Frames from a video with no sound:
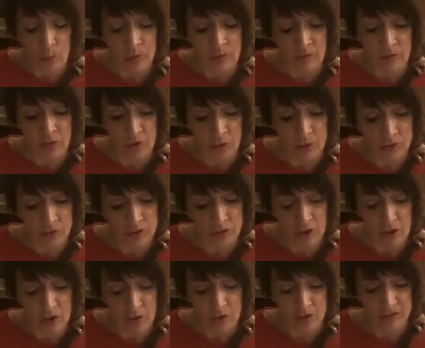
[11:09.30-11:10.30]
with those
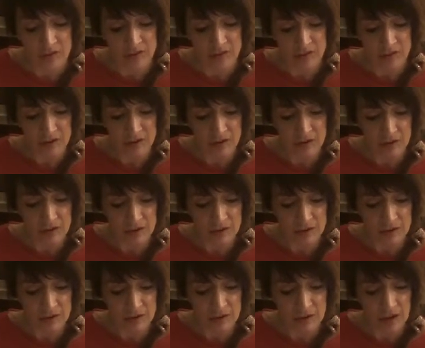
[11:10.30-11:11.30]
dogs?
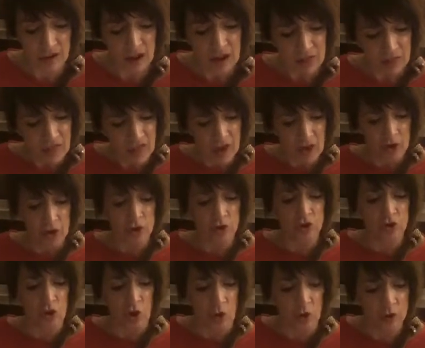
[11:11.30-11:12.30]
They are
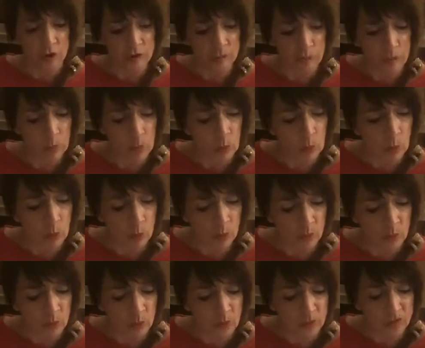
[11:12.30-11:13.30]
not dogs, but
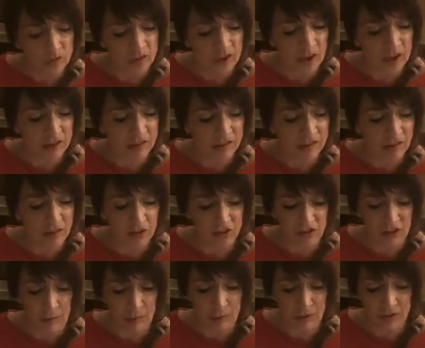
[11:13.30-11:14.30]
wolves, answered the
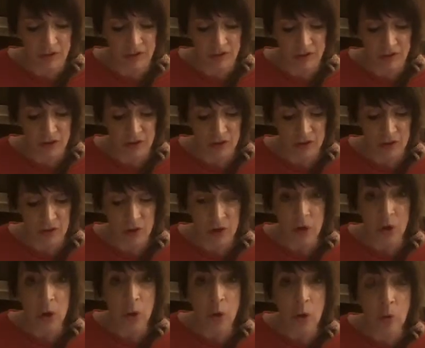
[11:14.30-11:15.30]
shepherd.
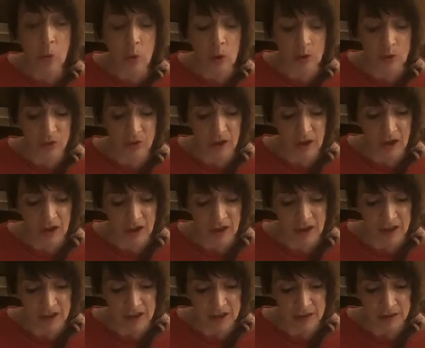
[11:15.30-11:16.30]
Quoth
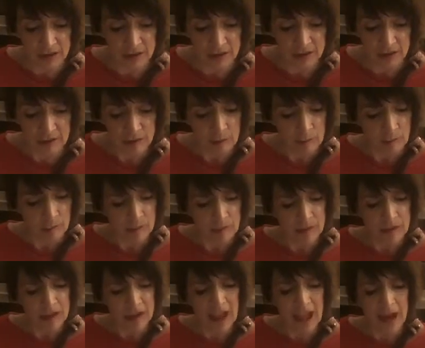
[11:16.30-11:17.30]
I,
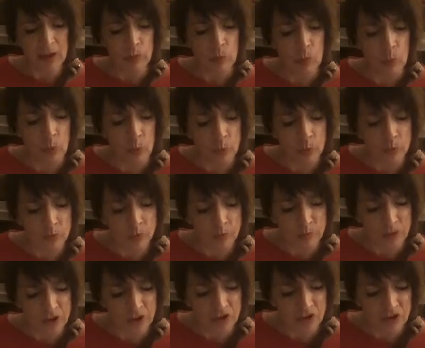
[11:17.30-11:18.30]
Can wolves
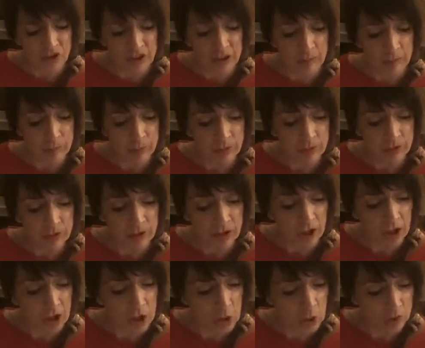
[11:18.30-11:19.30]
be sheep
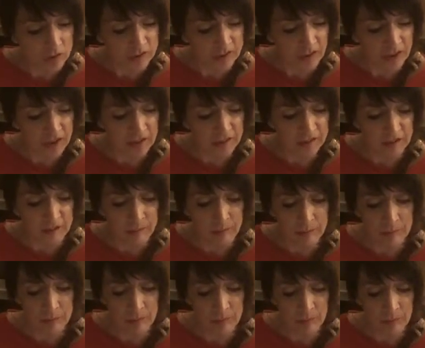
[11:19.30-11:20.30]
and not hurt them?
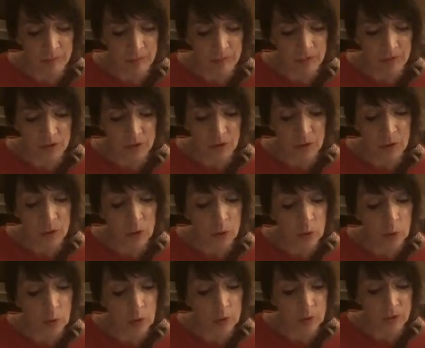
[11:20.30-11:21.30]

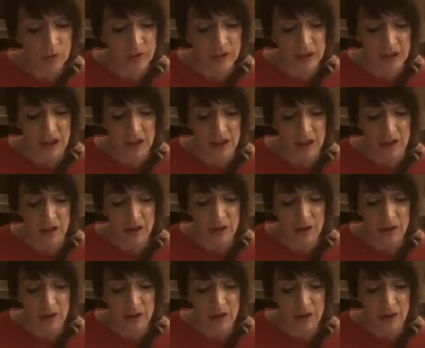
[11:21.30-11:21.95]
Quoth he,